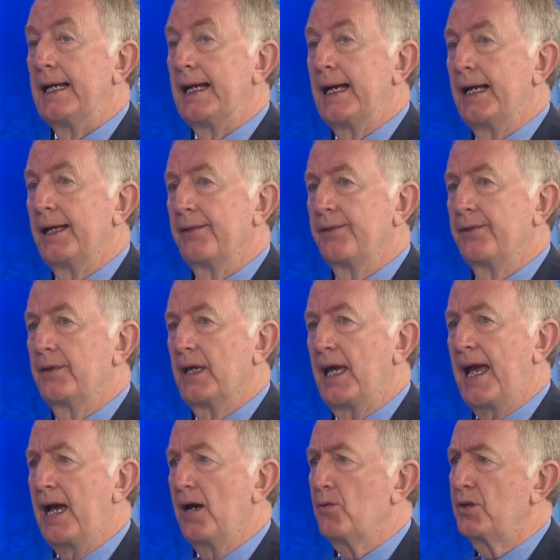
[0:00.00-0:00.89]
and
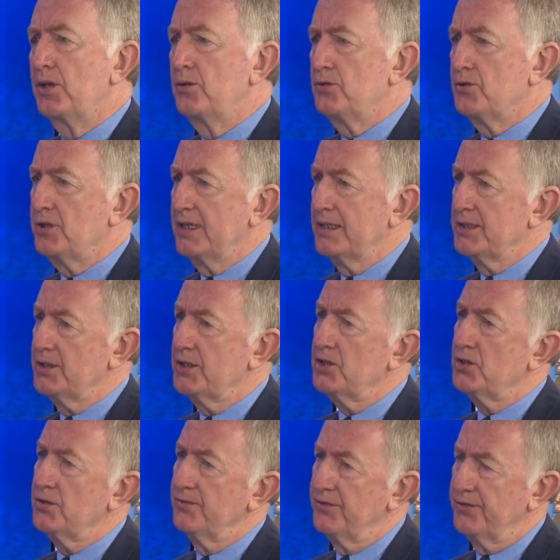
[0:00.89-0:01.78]
how you
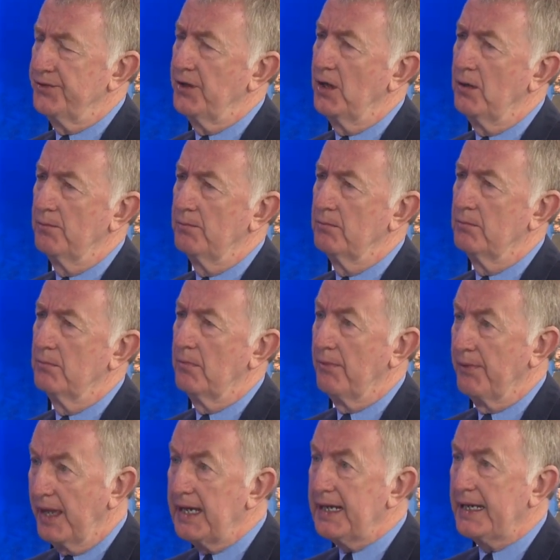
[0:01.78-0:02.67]
transition from
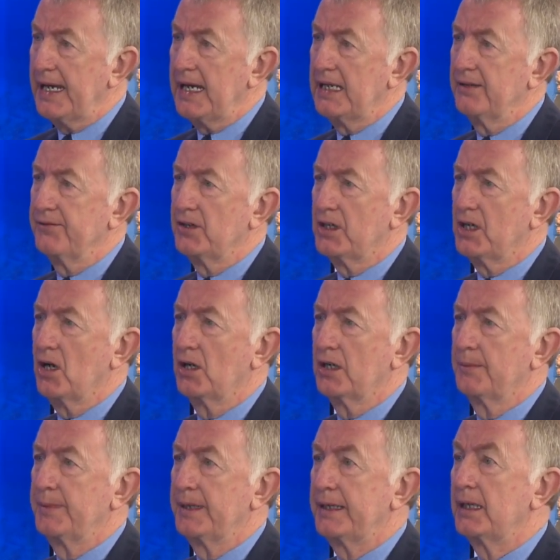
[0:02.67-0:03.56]
that kind of
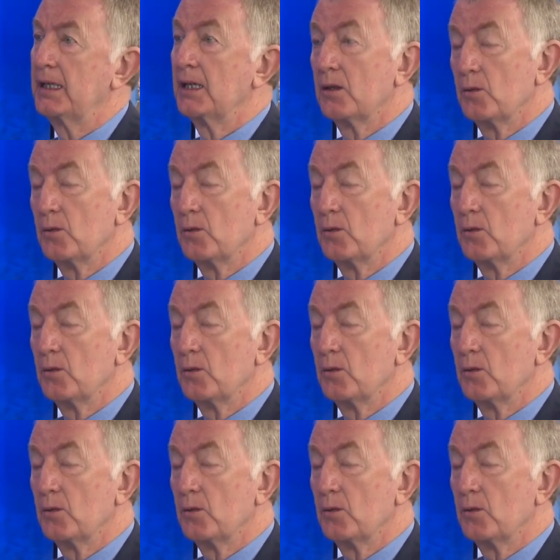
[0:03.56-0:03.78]
economy,